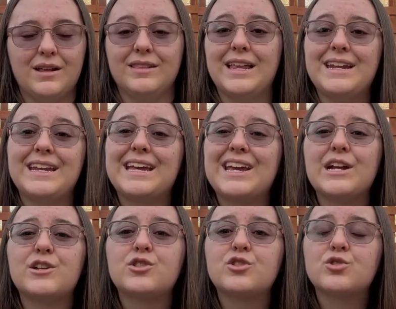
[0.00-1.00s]
lending
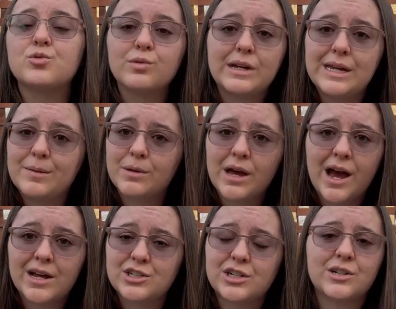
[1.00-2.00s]
extreme
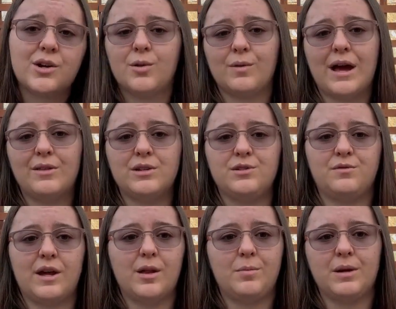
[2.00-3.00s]
caution around the
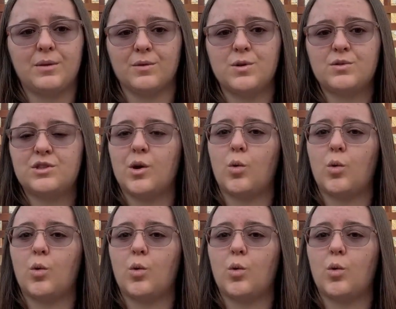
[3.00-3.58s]
developing roots that